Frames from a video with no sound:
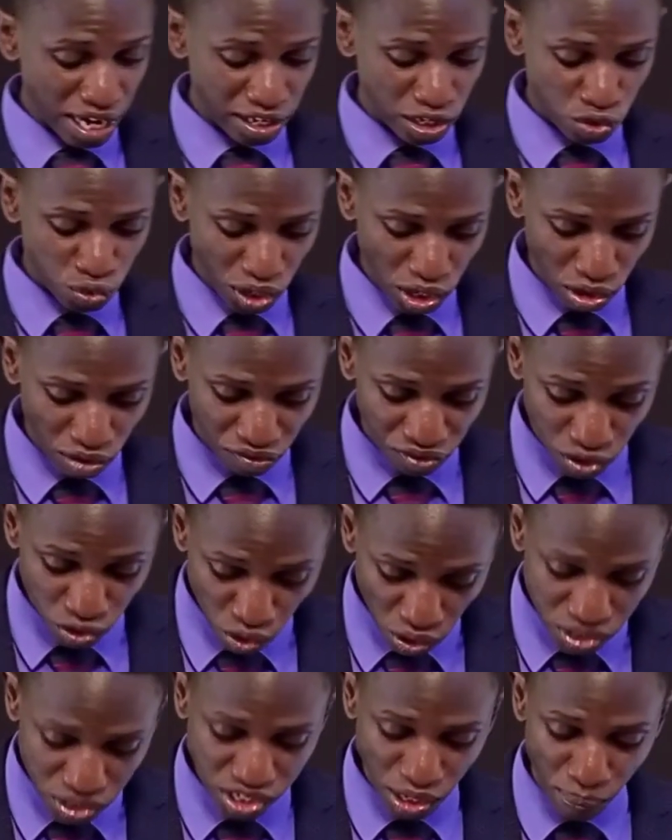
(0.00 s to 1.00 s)
30, 12, he
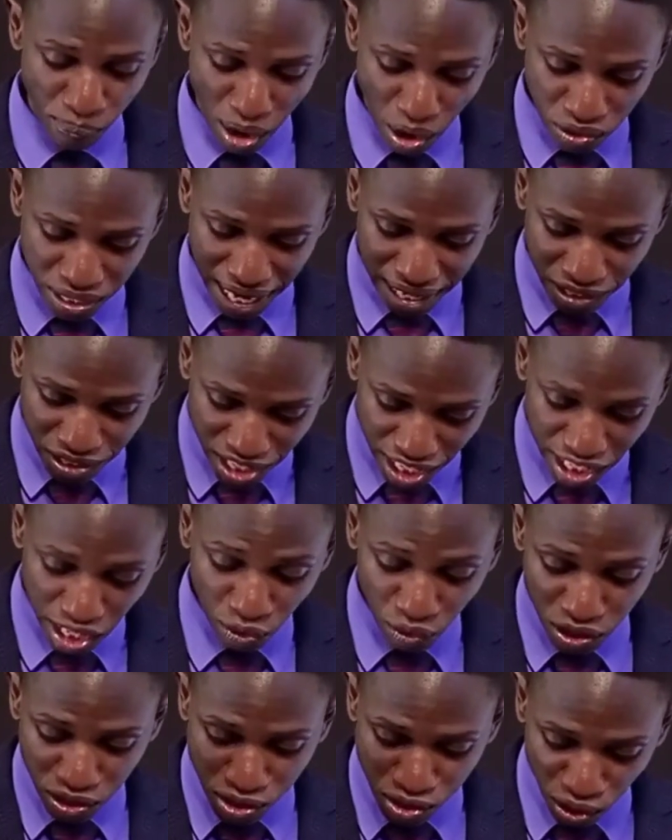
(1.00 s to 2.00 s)
talks about a
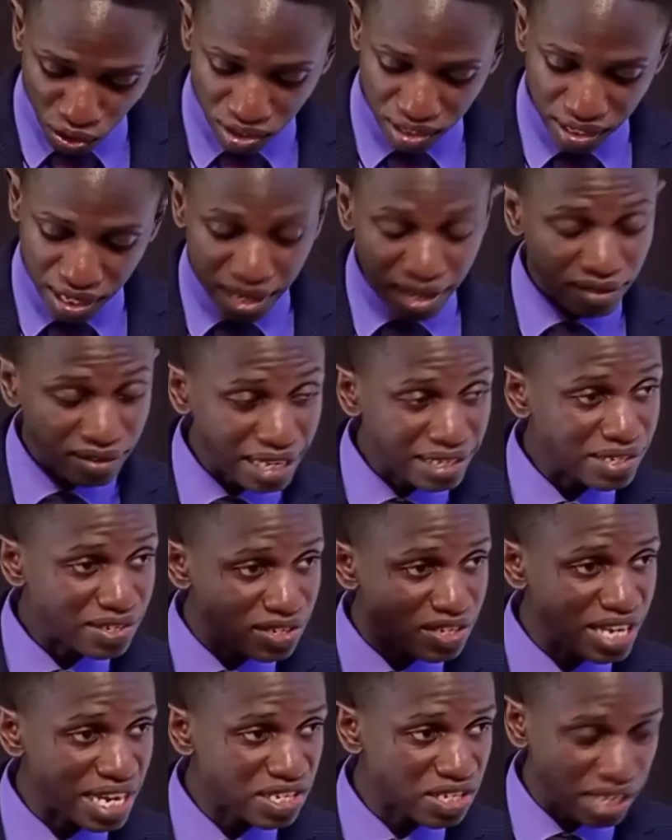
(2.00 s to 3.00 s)
generation that
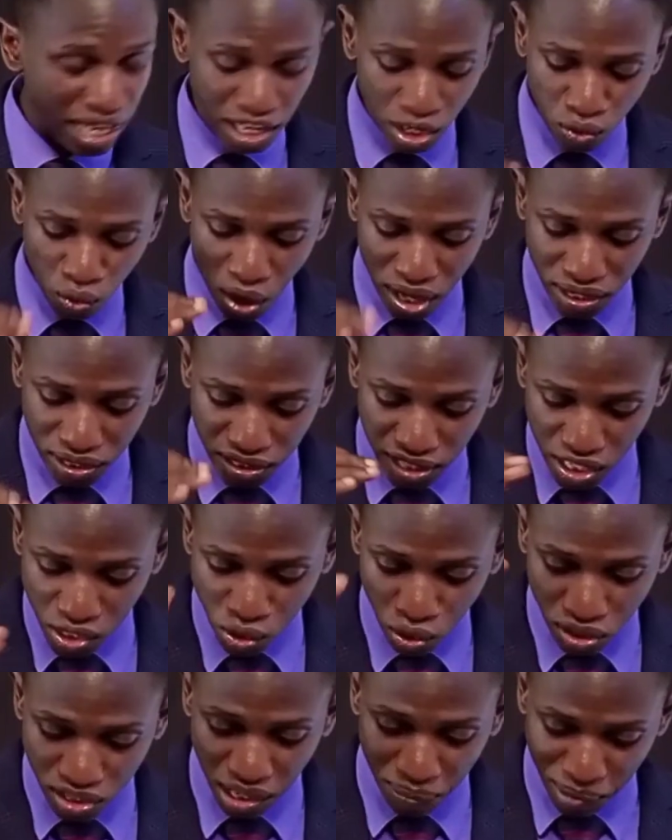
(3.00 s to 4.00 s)
is just like what he
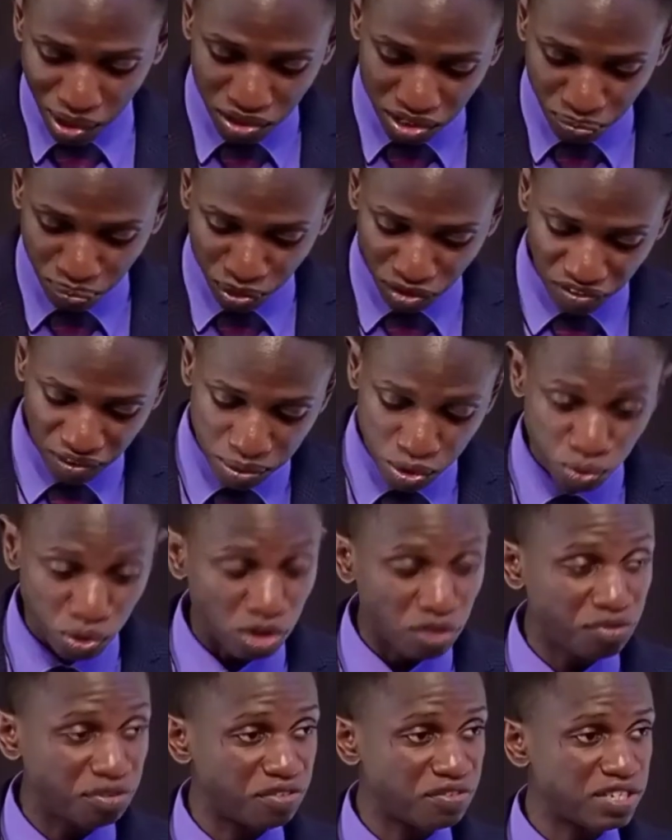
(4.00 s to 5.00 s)
just talked about in Proverbs
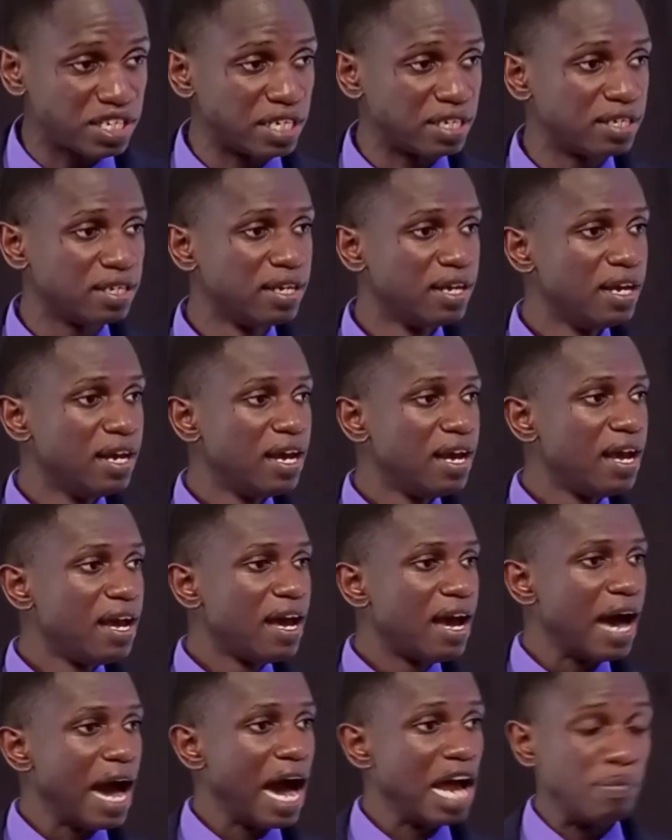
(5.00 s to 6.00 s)
12, 15.
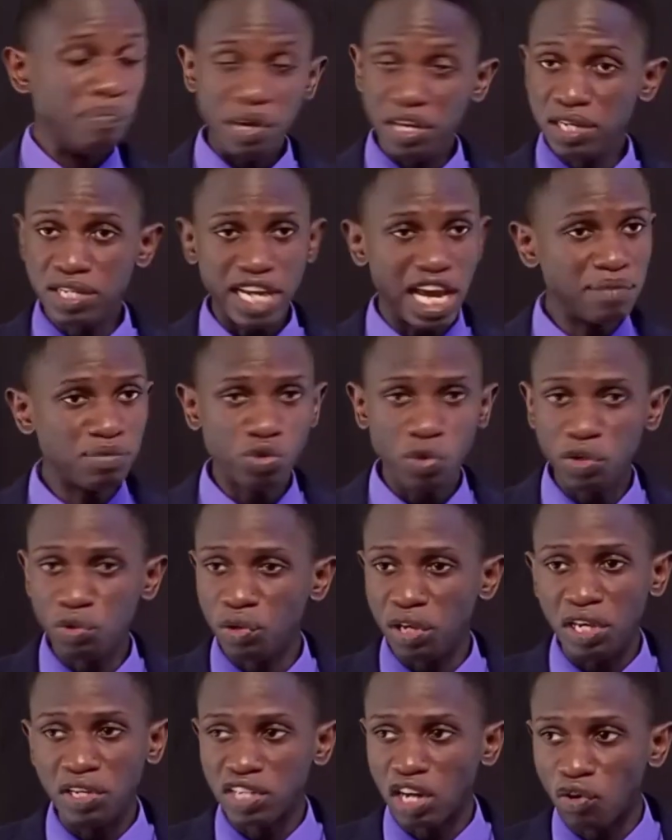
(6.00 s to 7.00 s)
And many times when
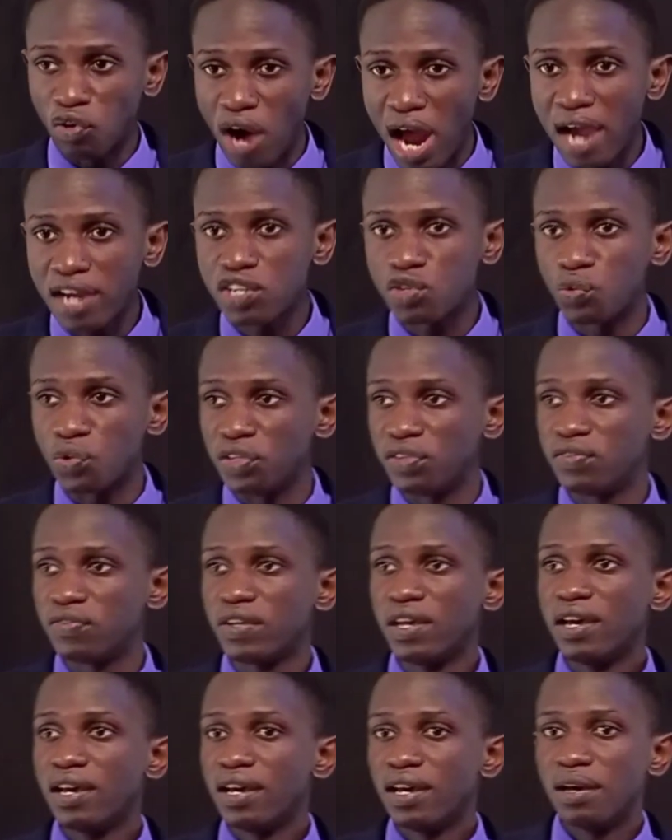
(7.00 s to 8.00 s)
you interact with
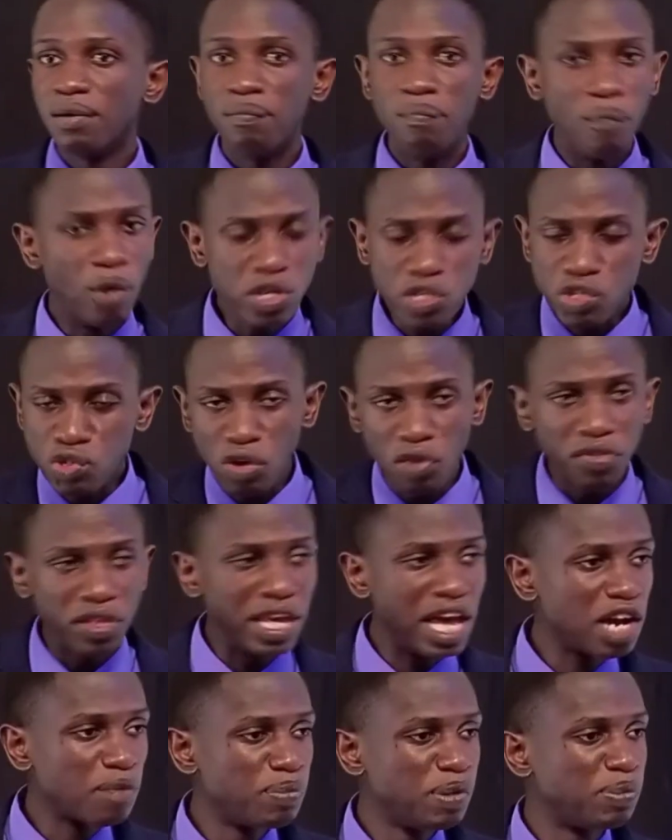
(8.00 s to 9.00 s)
most of the
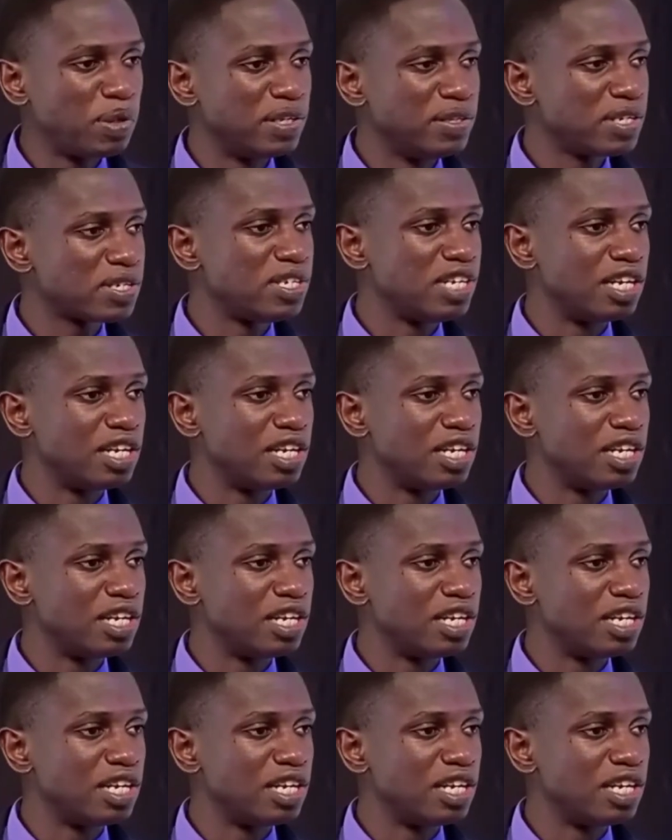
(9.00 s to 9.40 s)
young people in this